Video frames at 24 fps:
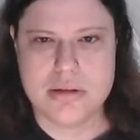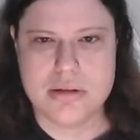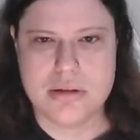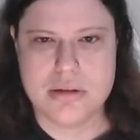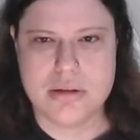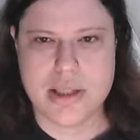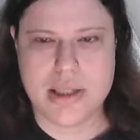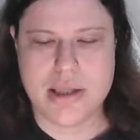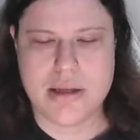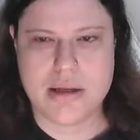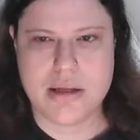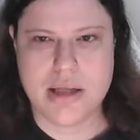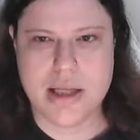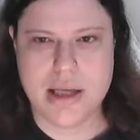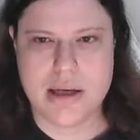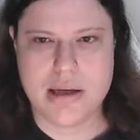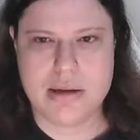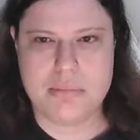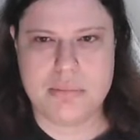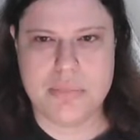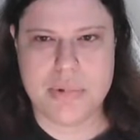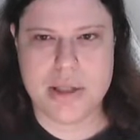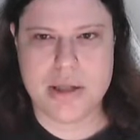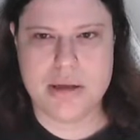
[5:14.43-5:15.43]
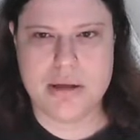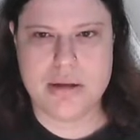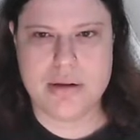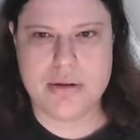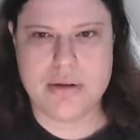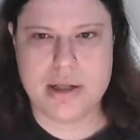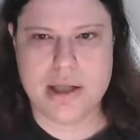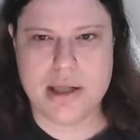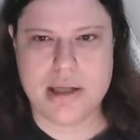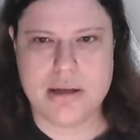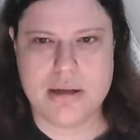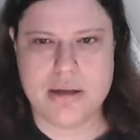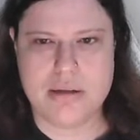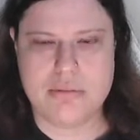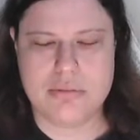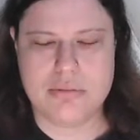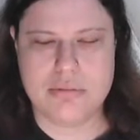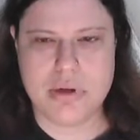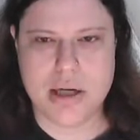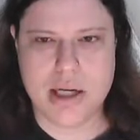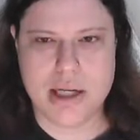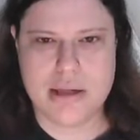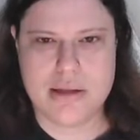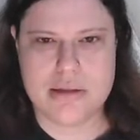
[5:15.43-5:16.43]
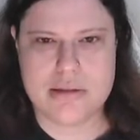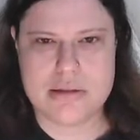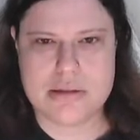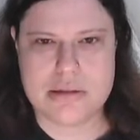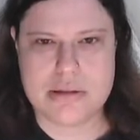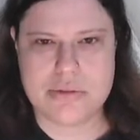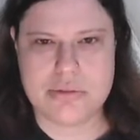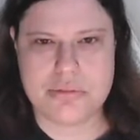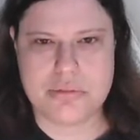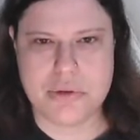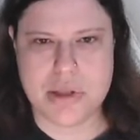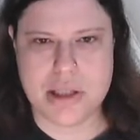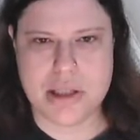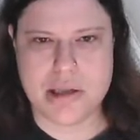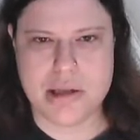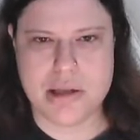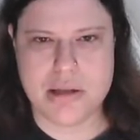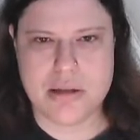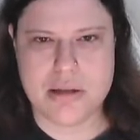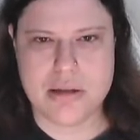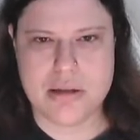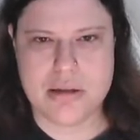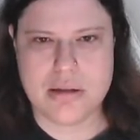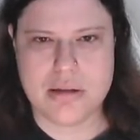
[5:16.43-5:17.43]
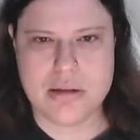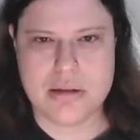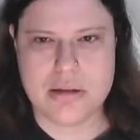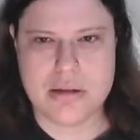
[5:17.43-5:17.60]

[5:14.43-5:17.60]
And it can't be that red is green.